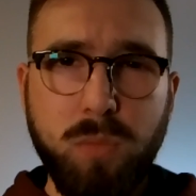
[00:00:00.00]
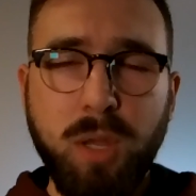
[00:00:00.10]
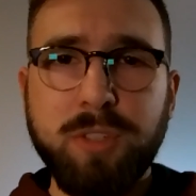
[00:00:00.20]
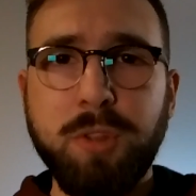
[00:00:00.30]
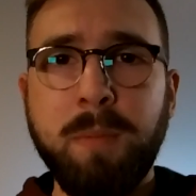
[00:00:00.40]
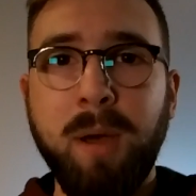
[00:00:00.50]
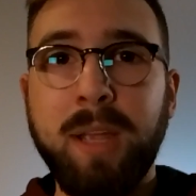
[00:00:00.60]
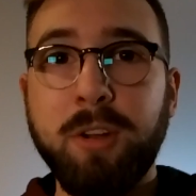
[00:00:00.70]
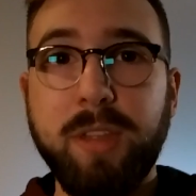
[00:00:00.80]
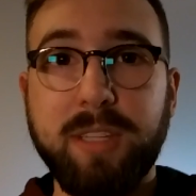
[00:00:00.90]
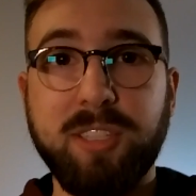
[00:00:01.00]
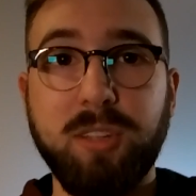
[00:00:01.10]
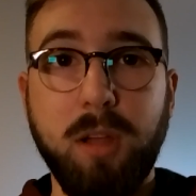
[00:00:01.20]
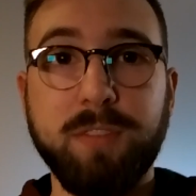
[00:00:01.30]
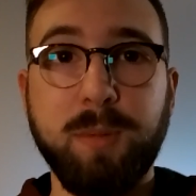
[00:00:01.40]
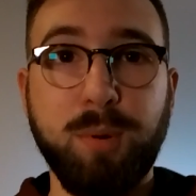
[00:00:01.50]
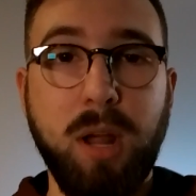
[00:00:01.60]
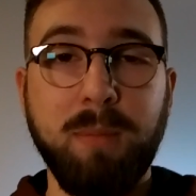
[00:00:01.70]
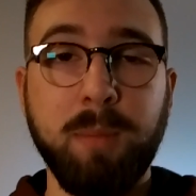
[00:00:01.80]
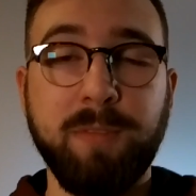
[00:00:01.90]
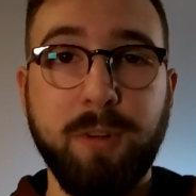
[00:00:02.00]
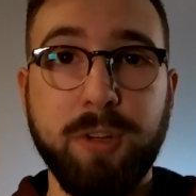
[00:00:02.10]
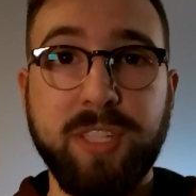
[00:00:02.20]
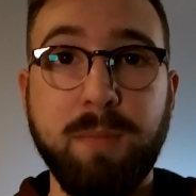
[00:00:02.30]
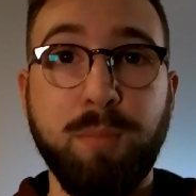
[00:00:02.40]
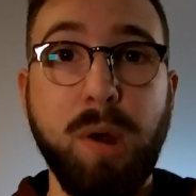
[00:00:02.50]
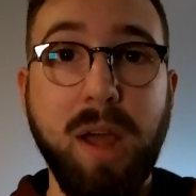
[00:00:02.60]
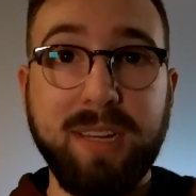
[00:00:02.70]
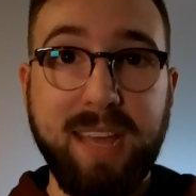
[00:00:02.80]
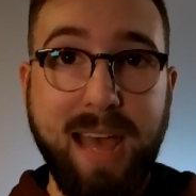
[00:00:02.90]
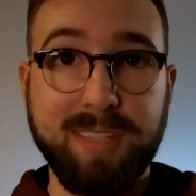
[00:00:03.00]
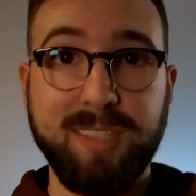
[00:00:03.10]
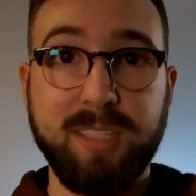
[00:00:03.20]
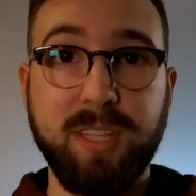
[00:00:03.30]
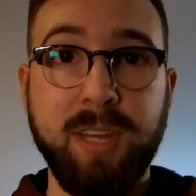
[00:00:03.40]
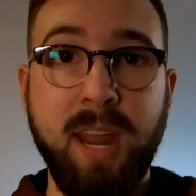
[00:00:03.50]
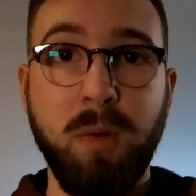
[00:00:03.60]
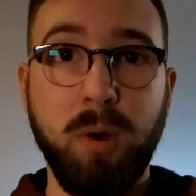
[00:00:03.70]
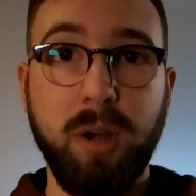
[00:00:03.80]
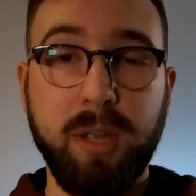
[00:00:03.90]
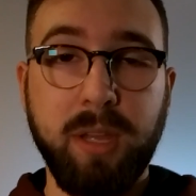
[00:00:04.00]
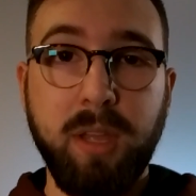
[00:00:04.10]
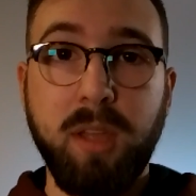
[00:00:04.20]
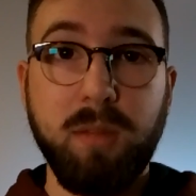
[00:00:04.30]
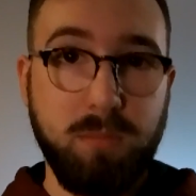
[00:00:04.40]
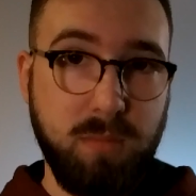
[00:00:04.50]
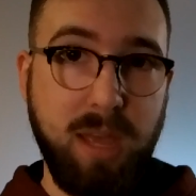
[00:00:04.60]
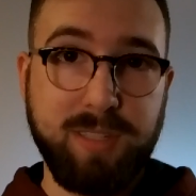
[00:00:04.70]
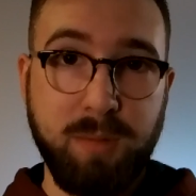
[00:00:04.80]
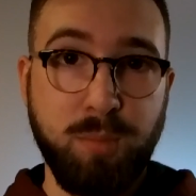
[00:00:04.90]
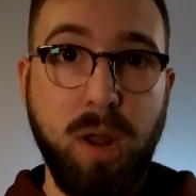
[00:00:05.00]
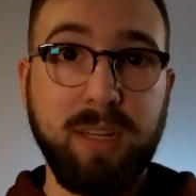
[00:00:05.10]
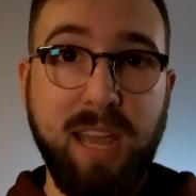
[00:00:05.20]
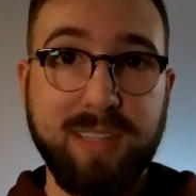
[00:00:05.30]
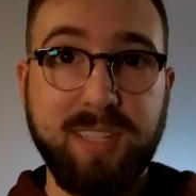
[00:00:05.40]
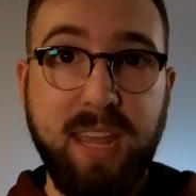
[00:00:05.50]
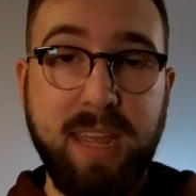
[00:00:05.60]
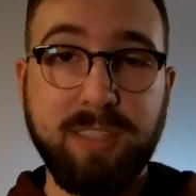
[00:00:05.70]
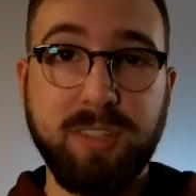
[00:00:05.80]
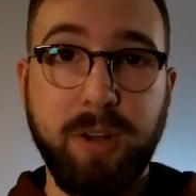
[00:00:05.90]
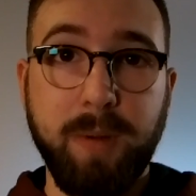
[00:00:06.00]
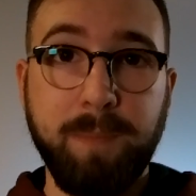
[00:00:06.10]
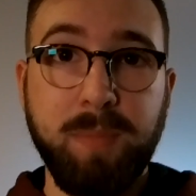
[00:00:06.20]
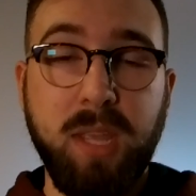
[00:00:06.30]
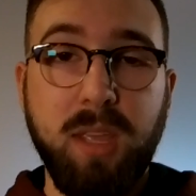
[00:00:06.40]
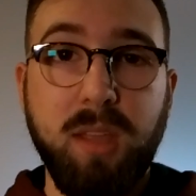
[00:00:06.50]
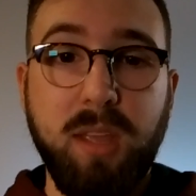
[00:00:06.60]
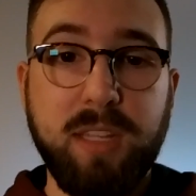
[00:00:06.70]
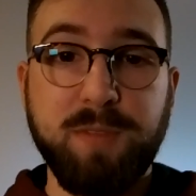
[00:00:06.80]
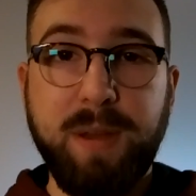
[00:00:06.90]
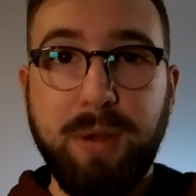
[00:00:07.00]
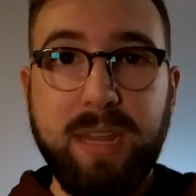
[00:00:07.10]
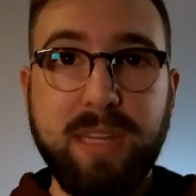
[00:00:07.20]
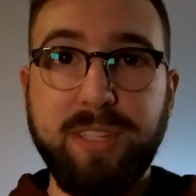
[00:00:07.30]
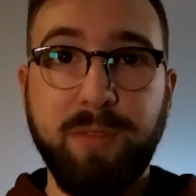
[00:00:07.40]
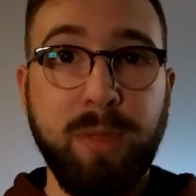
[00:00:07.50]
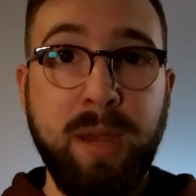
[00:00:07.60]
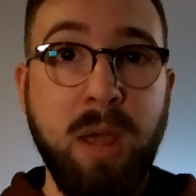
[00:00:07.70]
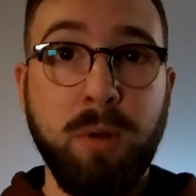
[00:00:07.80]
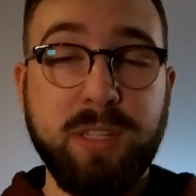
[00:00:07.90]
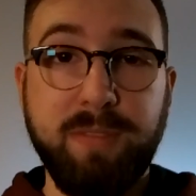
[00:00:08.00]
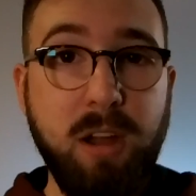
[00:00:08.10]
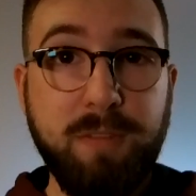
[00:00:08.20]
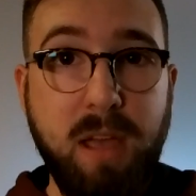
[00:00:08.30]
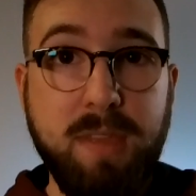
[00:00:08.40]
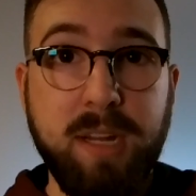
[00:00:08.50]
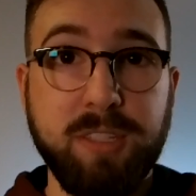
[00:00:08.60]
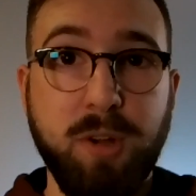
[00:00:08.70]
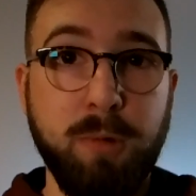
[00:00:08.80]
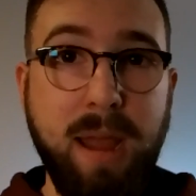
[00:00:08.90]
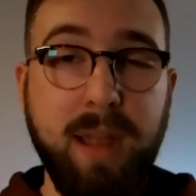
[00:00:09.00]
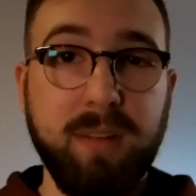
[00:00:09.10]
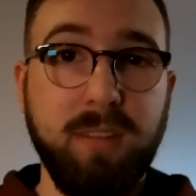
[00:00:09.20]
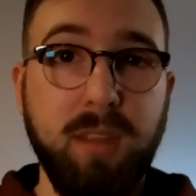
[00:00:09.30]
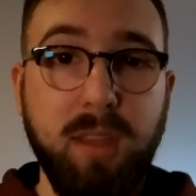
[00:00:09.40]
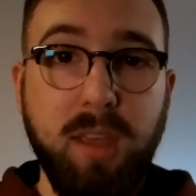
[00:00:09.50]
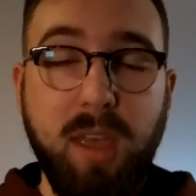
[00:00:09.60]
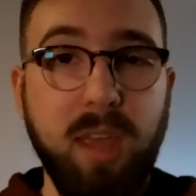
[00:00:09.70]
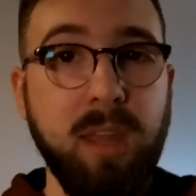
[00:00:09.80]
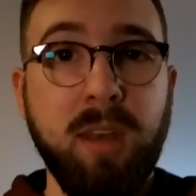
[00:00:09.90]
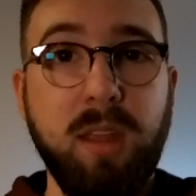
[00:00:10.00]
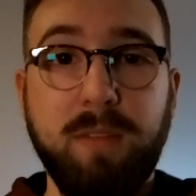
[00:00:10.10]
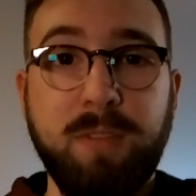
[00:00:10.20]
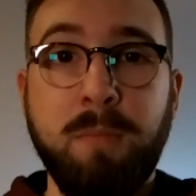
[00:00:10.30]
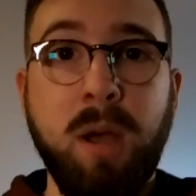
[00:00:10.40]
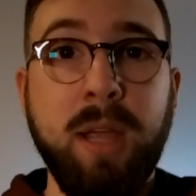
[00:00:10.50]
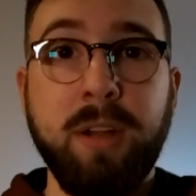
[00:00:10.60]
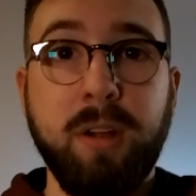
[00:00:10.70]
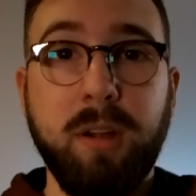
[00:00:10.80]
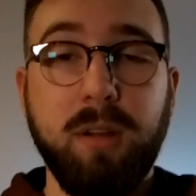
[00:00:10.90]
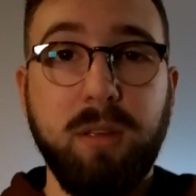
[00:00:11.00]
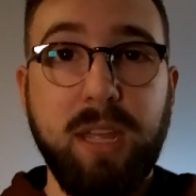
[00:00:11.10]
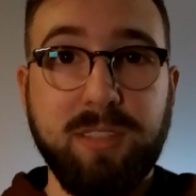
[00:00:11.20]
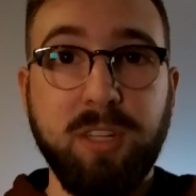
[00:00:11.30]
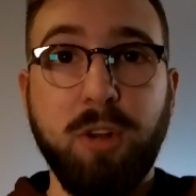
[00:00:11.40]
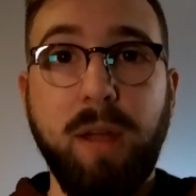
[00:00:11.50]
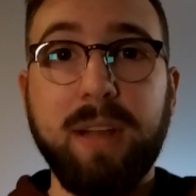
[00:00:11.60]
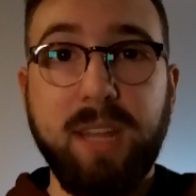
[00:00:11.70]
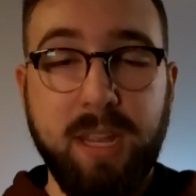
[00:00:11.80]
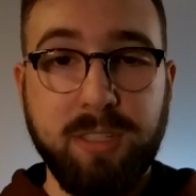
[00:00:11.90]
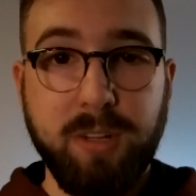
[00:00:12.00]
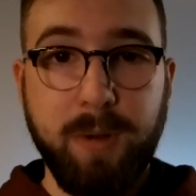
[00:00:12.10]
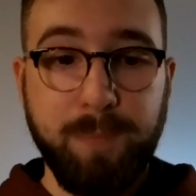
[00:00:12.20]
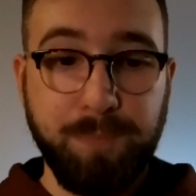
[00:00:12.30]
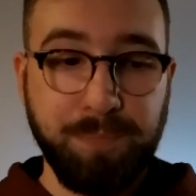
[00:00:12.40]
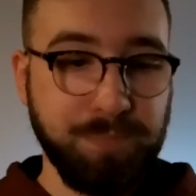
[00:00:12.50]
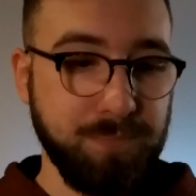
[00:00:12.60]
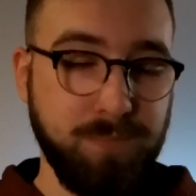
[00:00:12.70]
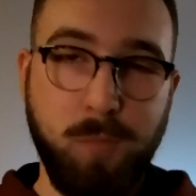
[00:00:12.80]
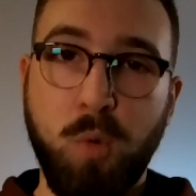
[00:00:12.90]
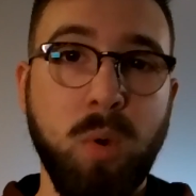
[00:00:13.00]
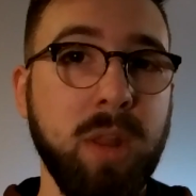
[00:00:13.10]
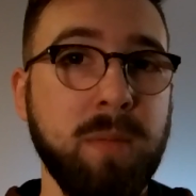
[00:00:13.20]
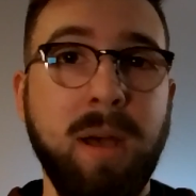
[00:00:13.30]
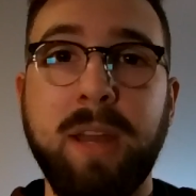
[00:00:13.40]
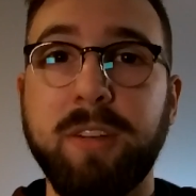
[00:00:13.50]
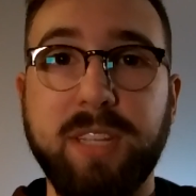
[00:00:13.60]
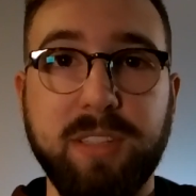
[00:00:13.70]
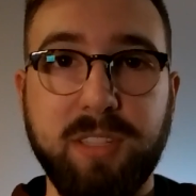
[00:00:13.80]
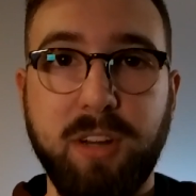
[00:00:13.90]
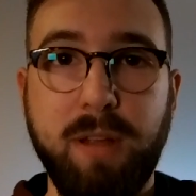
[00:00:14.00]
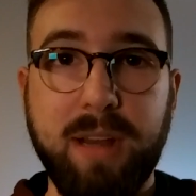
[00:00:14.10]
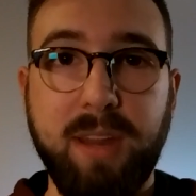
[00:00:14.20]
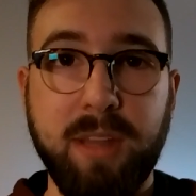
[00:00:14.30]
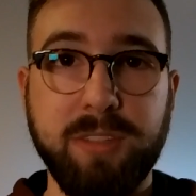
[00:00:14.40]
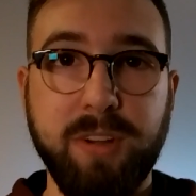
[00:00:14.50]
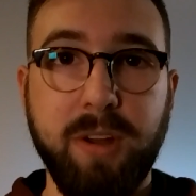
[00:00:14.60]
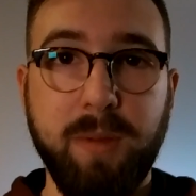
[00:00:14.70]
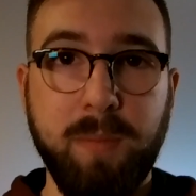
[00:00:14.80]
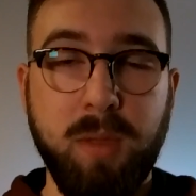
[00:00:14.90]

So the miner that solves the problem first and broadcasts it to the network, as in broadcast the answer, it's very easy for the network to verify that it's correct. And if the miner gets the correct answer, one of the miners gets the correct answer,